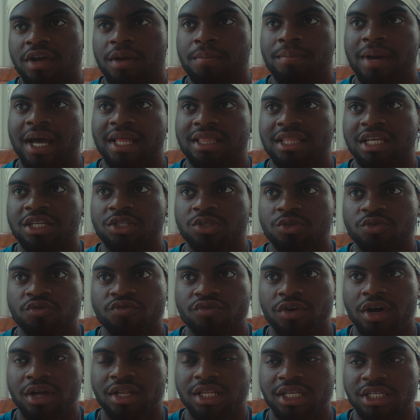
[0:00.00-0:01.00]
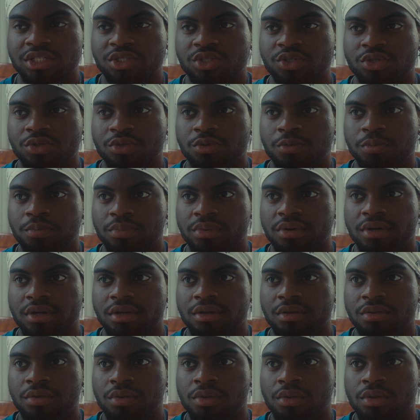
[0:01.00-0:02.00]
very bad thing to fall into,
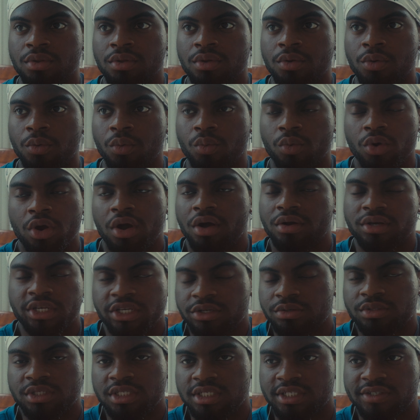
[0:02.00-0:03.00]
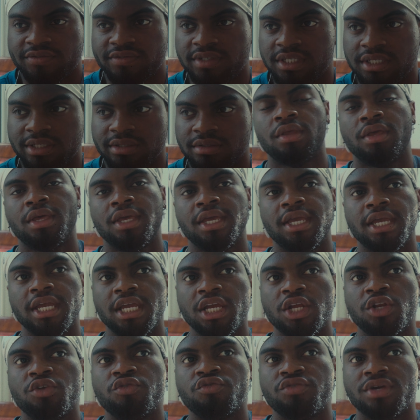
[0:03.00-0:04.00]
but we're all guilty of it.
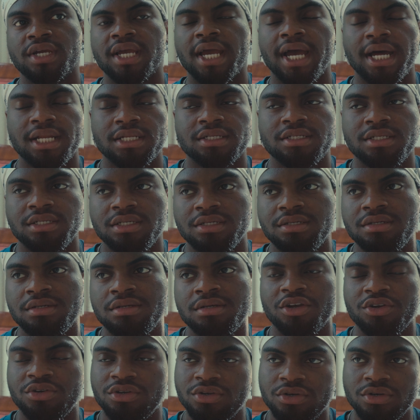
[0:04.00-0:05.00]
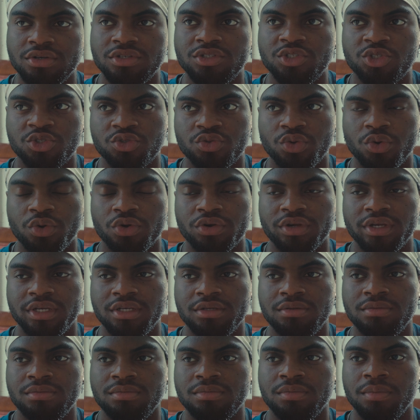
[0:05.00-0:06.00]
In reality, a good
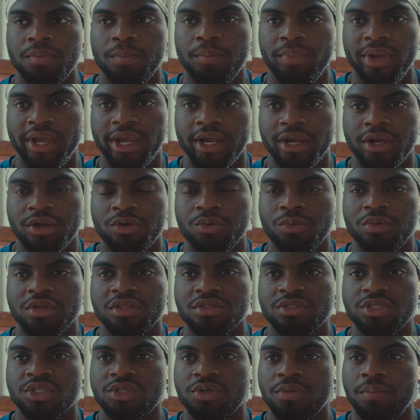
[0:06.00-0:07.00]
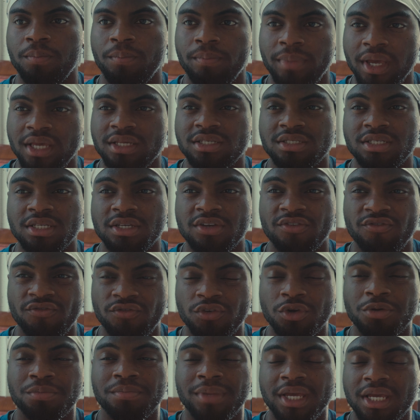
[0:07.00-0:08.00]
story paired with some basic
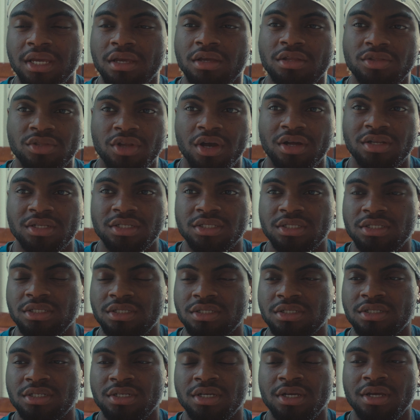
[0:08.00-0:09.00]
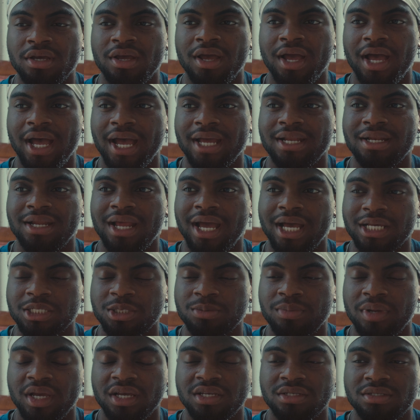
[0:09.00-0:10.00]
filmmaking knowledge and
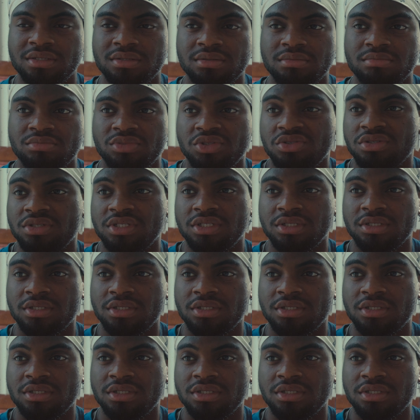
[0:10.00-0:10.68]
aspects such